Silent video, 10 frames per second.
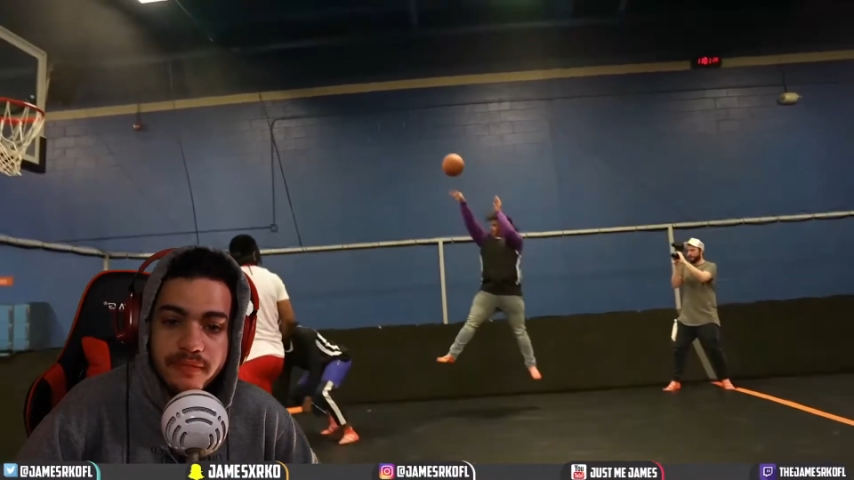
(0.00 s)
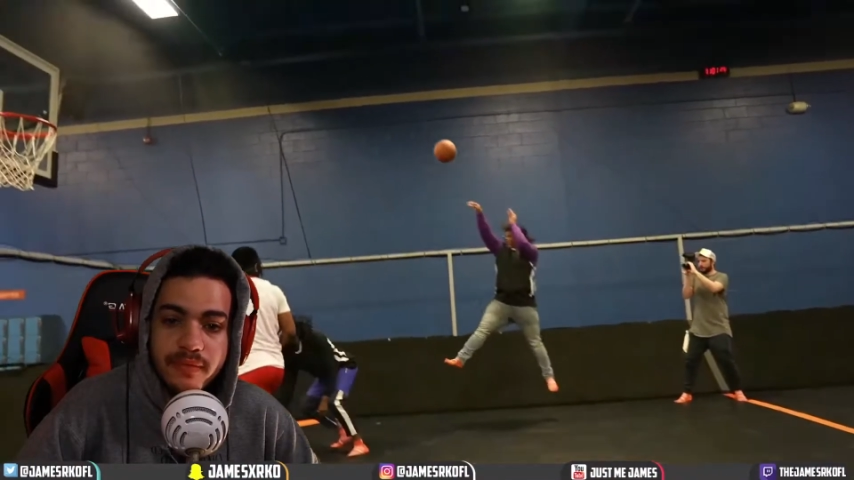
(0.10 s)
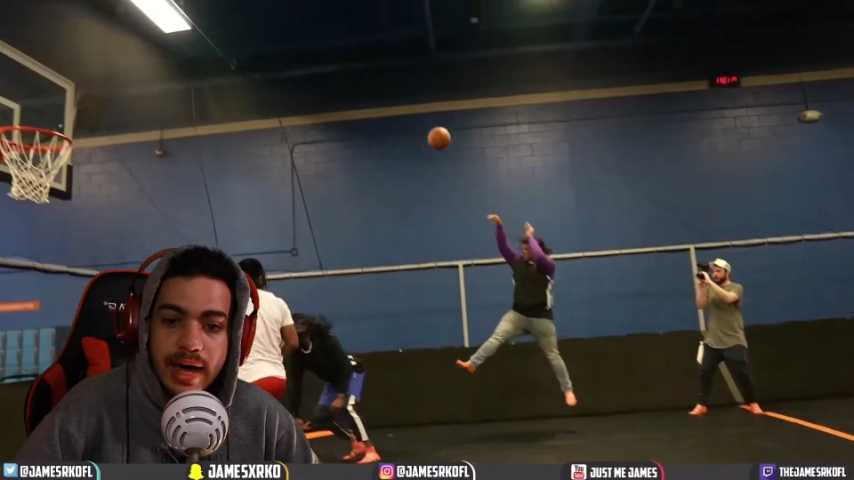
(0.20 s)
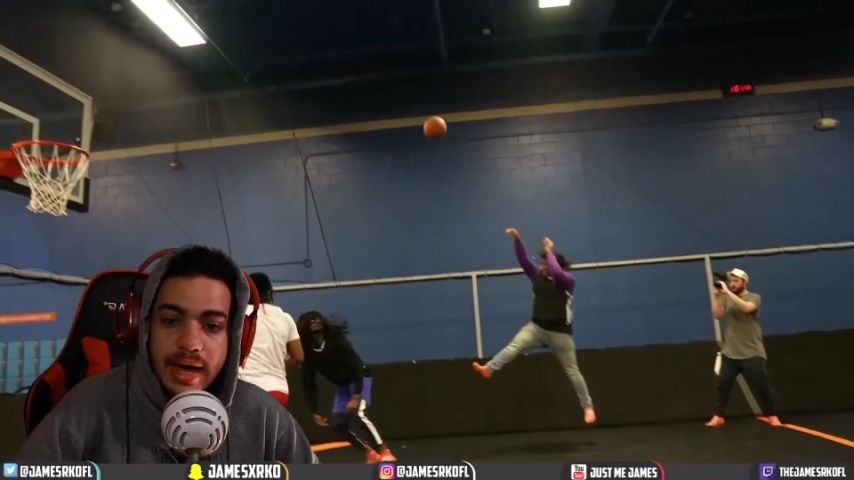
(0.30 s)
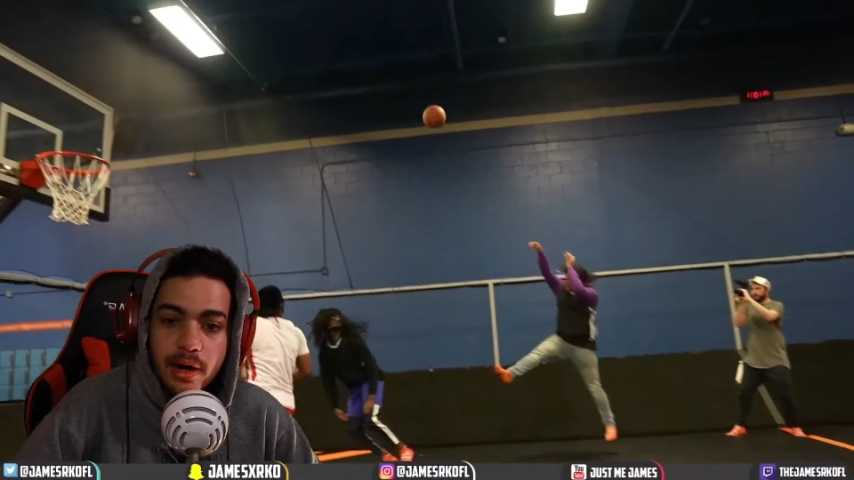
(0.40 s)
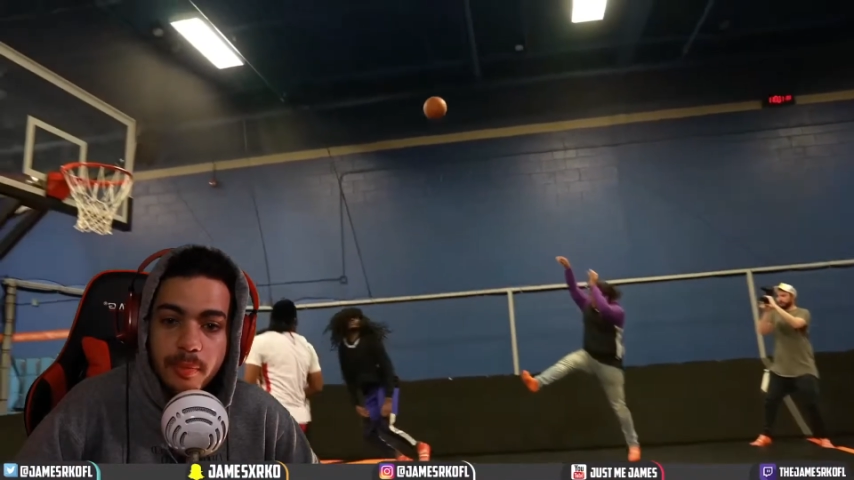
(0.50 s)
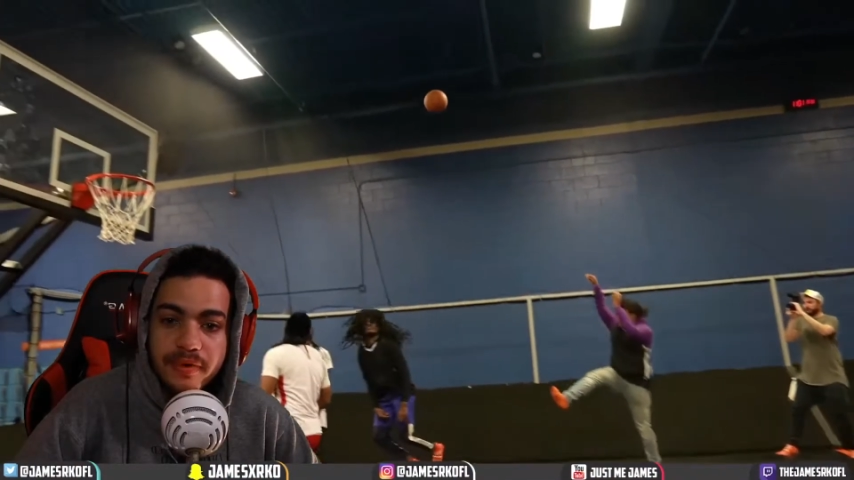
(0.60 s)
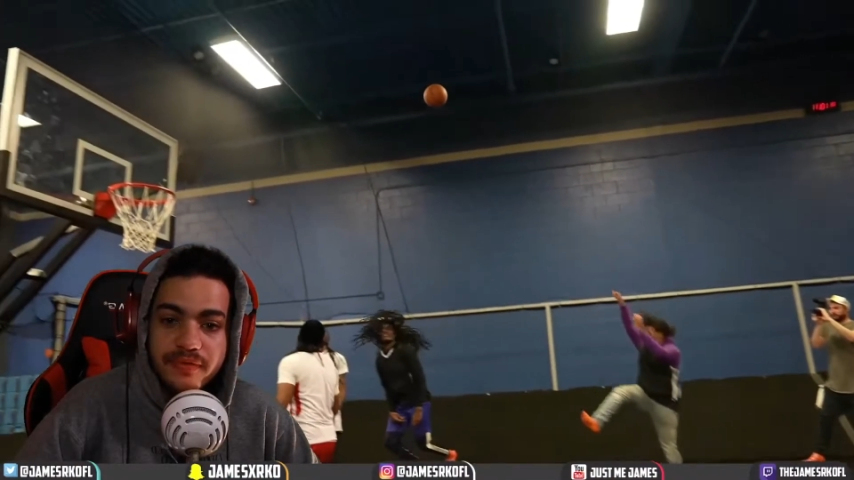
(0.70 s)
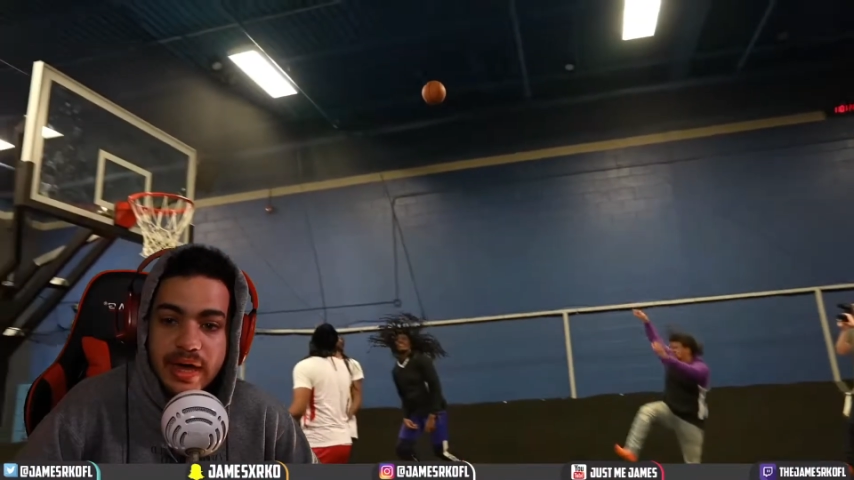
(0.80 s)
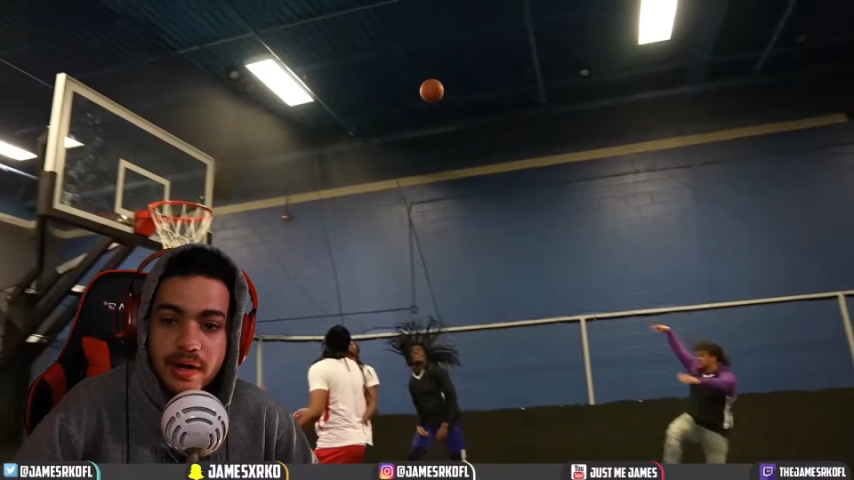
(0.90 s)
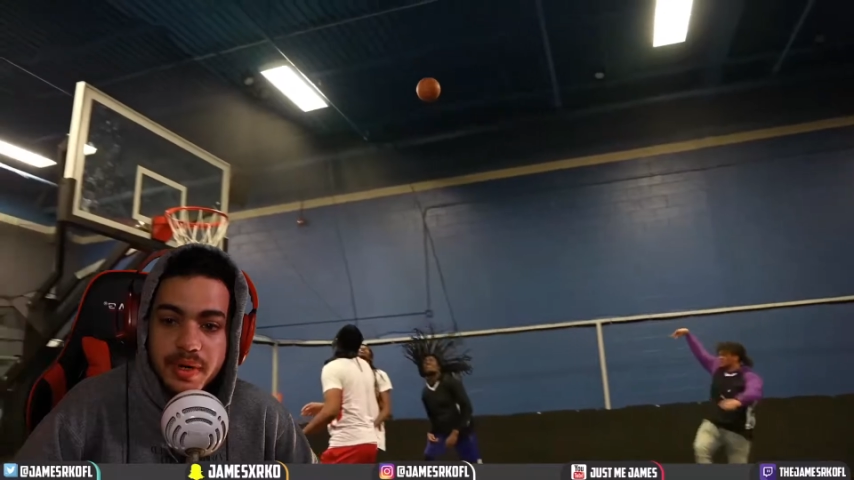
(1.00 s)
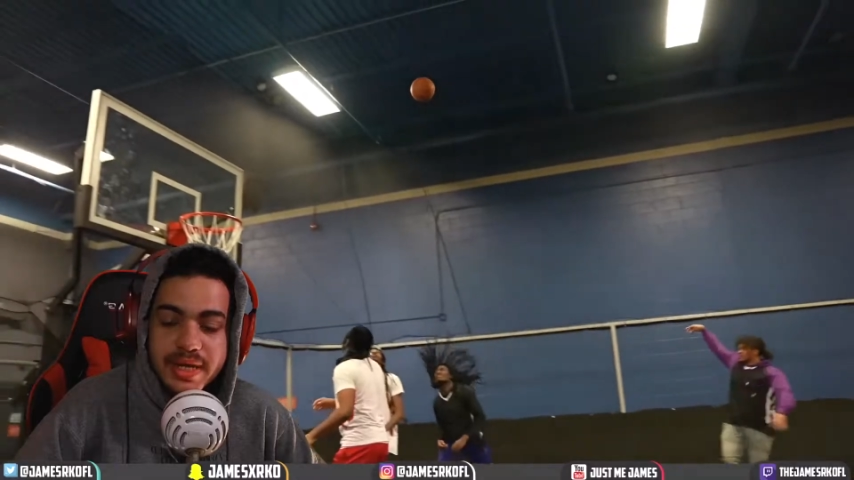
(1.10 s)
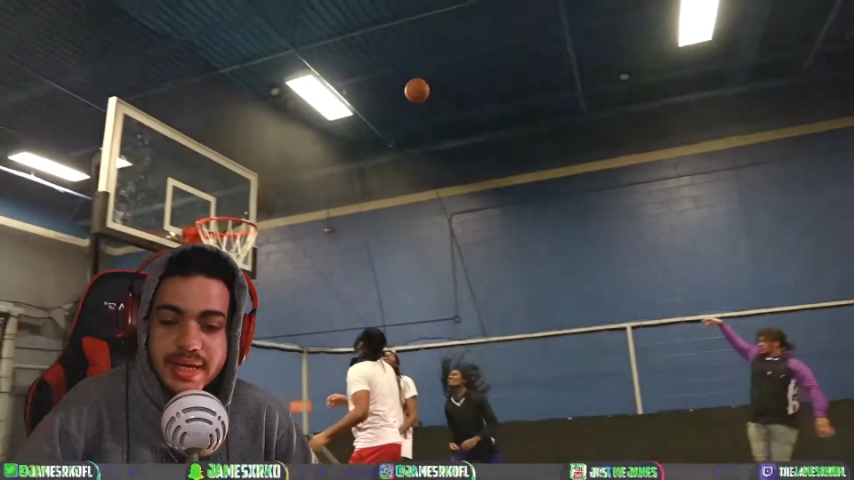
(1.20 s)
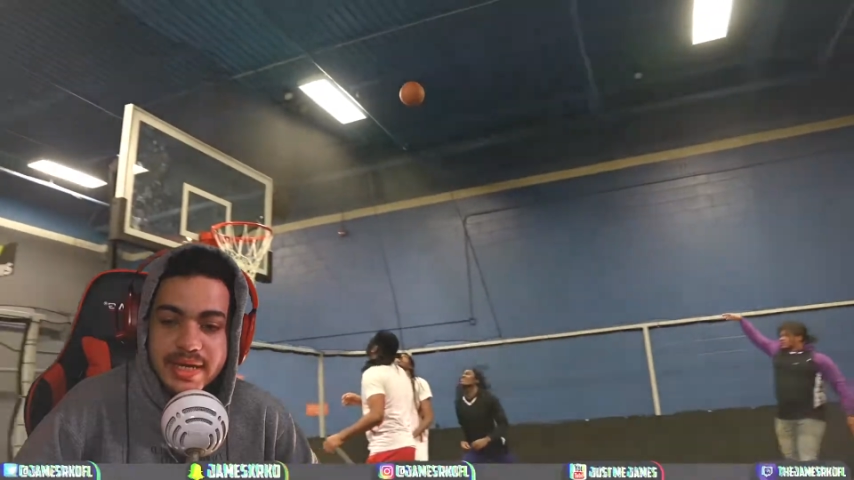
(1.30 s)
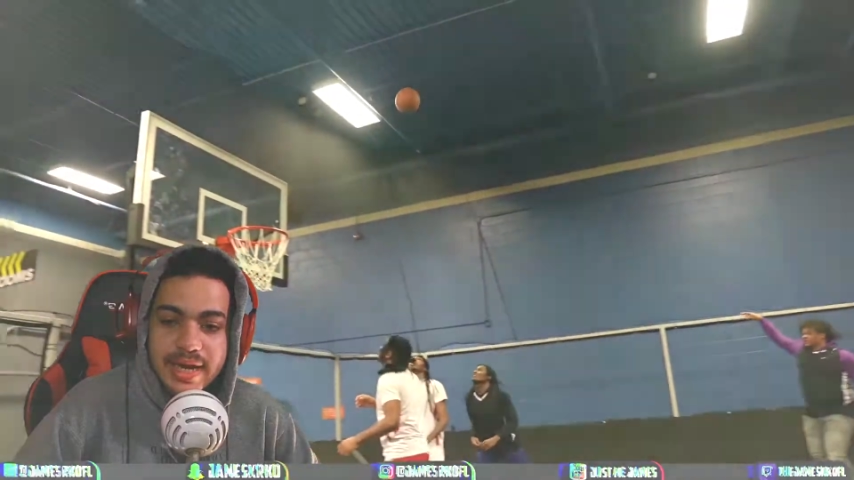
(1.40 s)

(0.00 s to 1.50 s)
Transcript: Wide open Fanum with the